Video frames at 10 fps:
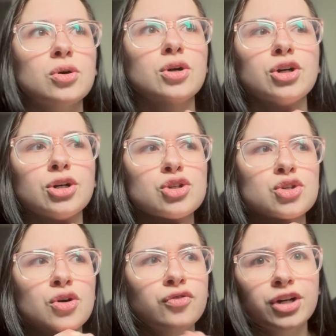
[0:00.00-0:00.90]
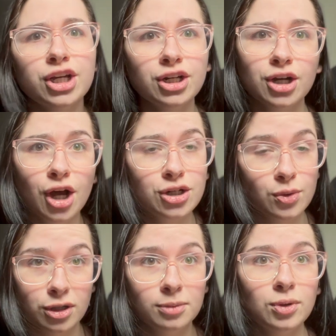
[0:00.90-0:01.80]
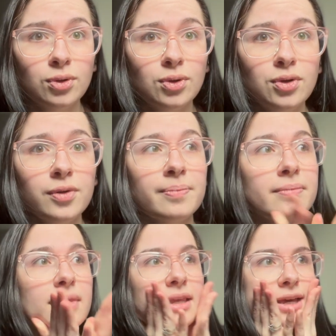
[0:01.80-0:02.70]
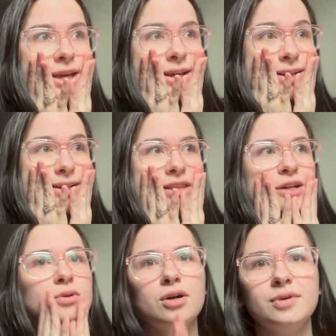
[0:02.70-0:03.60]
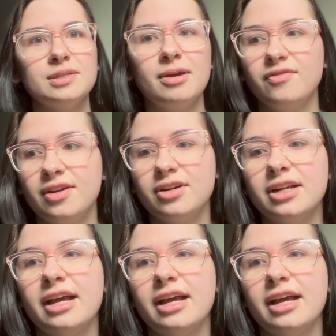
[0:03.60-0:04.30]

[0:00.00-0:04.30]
are so freaking adorable, and they were always my favorite.